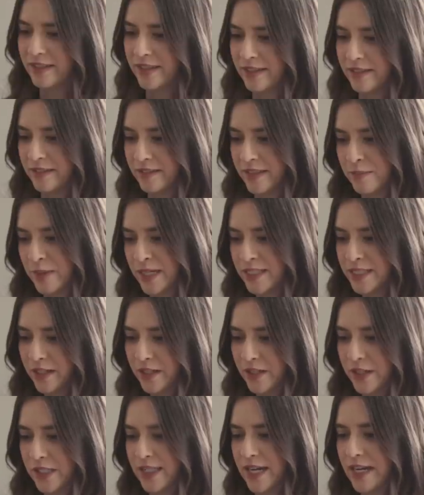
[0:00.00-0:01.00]
they, they might
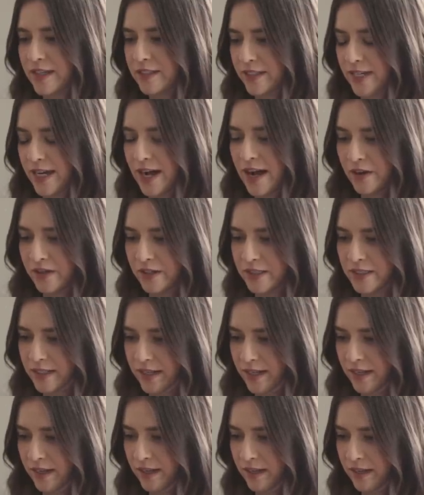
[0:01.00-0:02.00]
tell you exactly how to
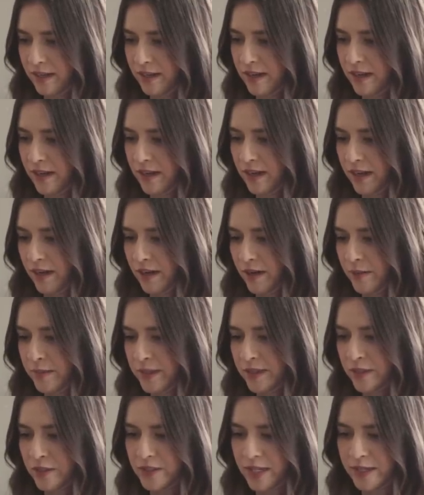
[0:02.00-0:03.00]
sing. Um,
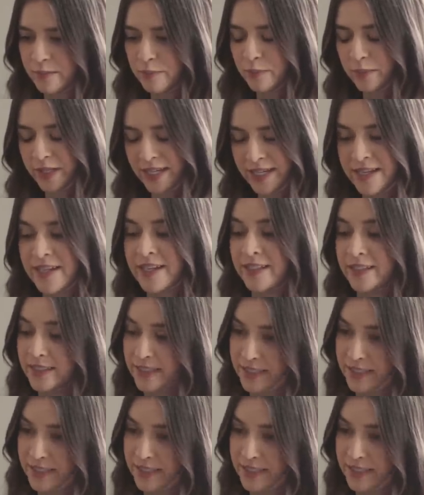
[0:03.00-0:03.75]
and there's like blanket